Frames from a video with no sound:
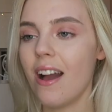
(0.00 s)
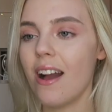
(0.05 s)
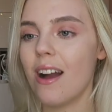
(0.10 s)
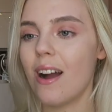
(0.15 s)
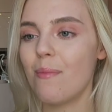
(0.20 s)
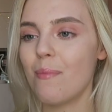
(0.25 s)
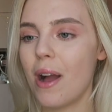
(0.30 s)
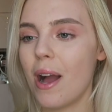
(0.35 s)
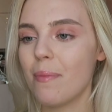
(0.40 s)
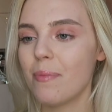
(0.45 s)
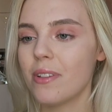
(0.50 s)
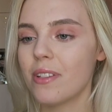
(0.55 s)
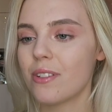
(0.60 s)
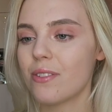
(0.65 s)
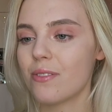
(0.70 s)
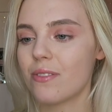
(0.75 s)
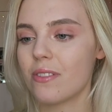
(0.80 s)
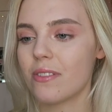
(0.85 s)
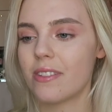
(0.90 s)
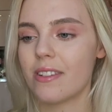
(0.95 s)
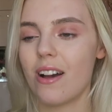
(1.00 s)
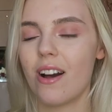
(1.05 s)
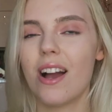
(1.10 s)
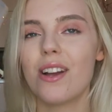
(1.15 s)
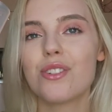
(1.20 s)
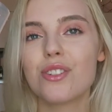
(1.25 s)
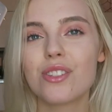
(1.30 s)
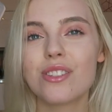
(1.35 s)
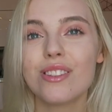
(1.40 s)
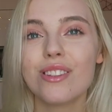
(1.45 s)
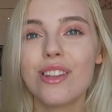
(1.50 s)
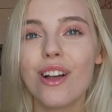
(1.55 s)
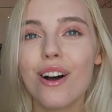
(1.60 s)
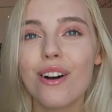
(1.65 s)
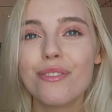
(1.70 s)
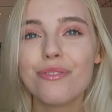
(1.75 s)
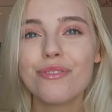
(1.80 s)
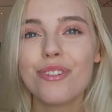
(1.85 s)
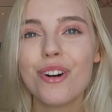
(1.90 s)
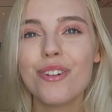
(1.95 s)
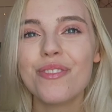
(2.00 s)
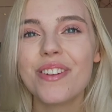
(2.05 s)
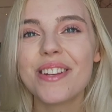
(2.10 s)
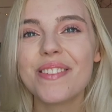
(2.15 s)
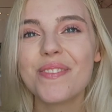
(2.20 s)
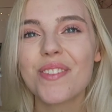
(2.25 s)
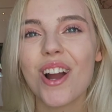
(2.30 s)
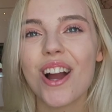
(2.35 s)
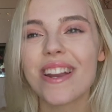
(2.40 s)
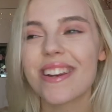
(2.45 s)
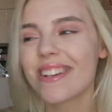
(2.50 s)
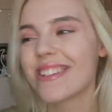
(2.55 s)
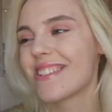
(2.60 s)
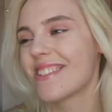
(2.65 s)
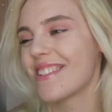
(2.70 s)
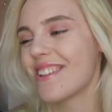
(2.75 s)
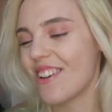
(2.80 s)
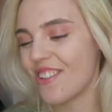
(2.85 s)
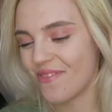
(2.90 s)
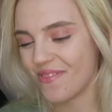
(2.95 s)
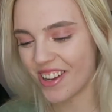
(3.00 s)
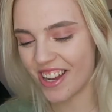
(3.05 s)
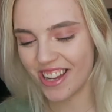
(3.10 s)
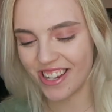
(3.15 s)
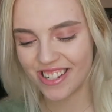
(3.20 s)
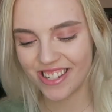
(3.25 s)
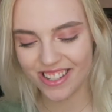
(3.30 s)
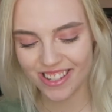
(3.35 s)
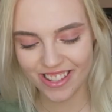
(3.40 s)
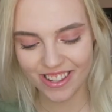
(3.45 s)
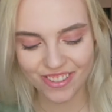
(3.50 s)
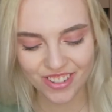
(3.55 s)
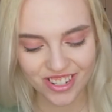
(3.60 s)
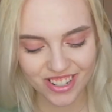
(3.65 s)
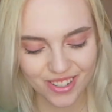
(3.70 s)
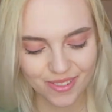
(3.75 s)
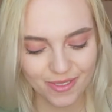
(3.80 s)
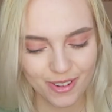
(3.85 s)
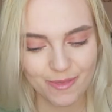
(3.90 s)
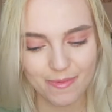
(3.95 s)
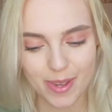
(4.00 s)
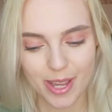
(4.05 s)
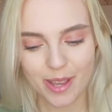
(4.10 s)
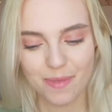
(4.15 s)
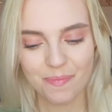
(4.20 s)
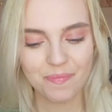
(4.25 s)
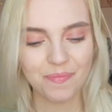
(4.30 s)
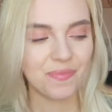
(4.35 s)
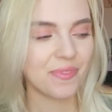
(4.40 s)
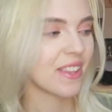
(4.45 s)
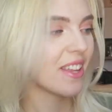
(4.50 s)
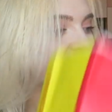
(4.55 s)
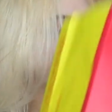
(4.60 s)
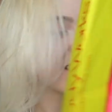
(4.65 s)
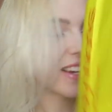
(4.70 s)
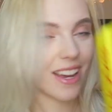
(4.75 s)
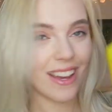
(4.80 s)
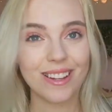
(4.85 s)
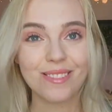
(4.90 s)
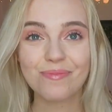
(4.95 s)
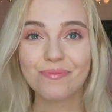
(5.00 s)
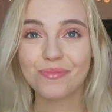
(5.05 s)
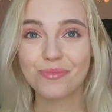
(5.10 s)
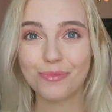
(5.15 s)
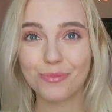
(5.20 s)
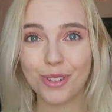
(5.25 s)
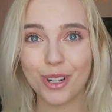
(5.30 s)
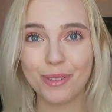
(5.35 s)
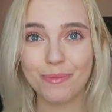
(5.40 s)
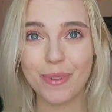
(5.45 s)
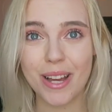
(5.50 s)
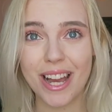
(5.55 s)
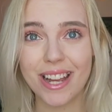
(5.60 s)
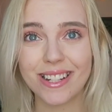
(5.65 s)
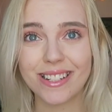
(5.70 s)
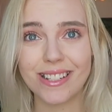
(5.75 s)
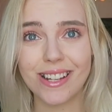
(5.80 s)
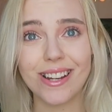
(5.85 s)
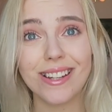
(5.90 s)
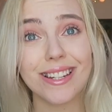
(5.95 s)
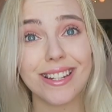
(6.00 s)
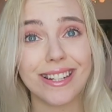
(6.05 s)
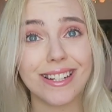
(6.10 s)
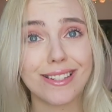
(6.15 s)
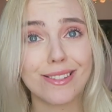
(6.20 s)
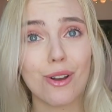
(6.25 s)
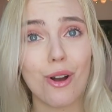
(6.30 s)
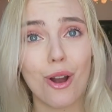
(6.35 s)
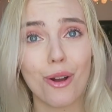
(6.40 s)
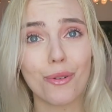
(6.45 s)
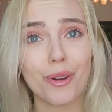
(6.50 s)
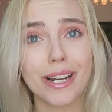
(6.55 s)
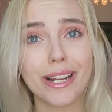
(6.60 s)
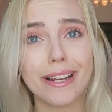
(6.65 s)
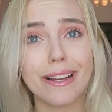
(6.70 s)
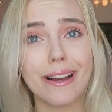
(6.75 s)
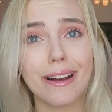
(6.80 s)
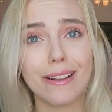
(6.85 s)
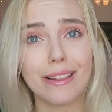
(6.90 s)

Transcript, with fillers: Yeah, I'm happy this was on sale. I just love foaming products so much, so that was just for me. Okay, one bag done and it's already